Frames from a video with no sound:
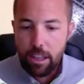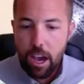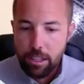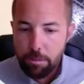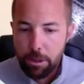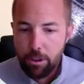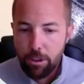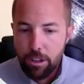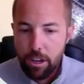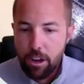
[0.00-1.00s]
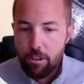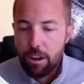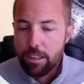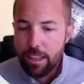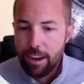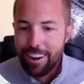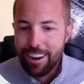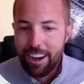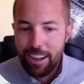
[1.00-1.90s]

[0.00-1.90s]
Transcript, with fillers: the hospital right there.